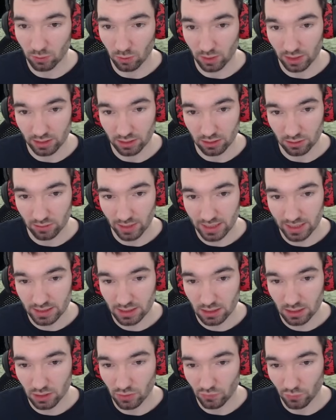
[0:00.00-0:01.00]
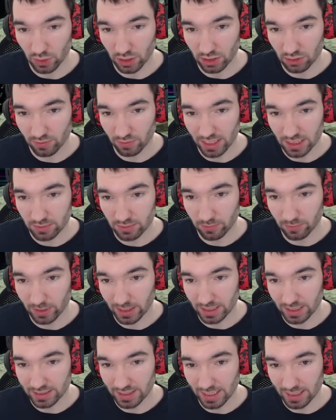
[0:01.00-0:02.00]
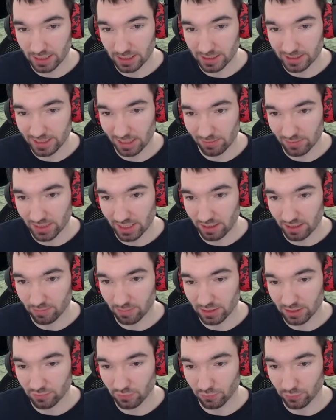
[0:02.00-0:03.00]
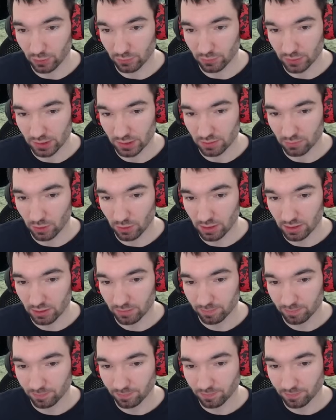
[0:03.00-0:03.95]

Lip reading: a look at the traits. So for the traits, we run exactly the same setup as for World vs. World,